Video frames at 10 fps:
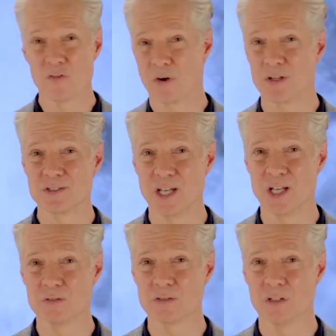for
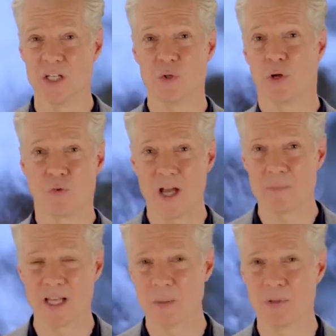ourselves and doing right
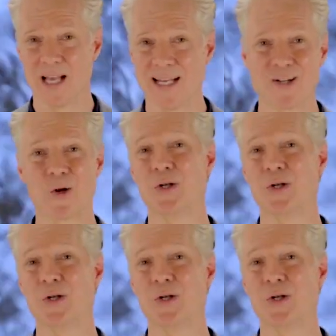by the planet are